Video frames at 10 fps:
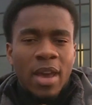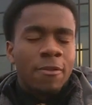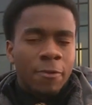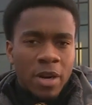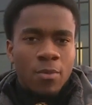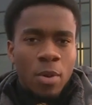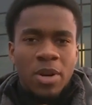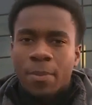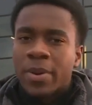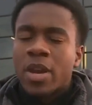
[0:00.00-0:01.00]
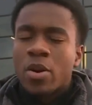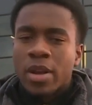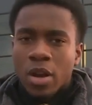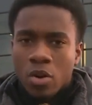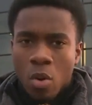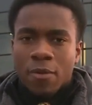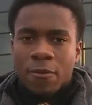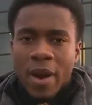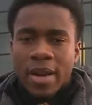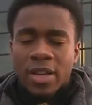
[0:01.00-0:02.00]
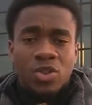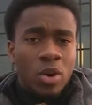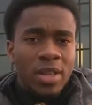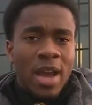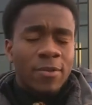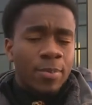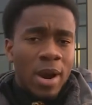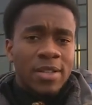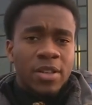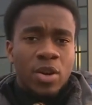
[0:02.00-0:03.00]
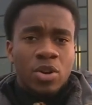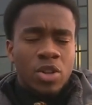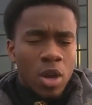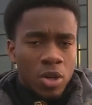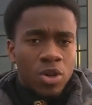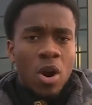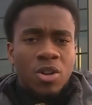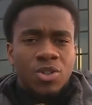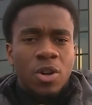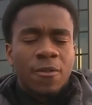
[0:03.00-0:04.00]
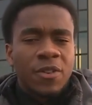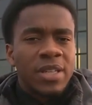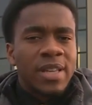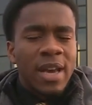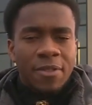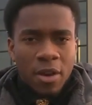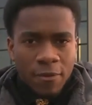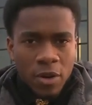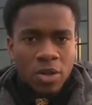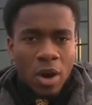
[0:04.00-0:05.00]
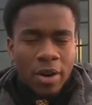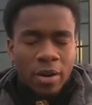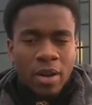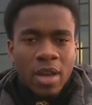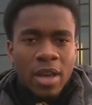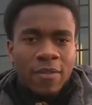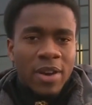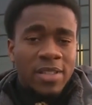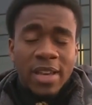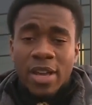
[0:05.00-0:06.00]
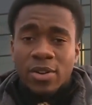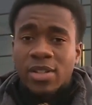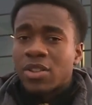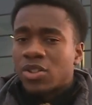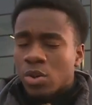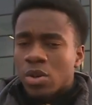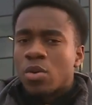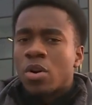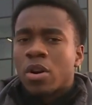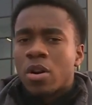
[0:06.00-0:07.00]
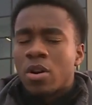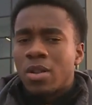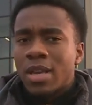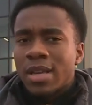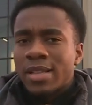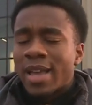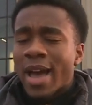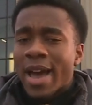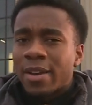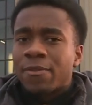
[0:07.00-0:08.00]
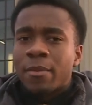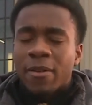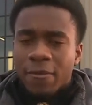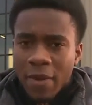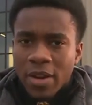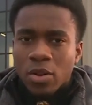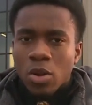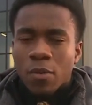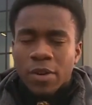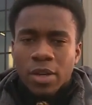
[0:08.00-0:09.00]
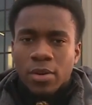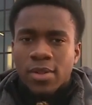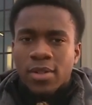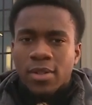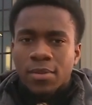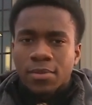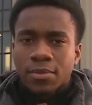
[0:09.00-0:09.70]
A Freedom woman appeared in court Friday shortly after prosecutors charged her for the death of her daughter. Investigators say the two year old girl died from a fentanyl overdose.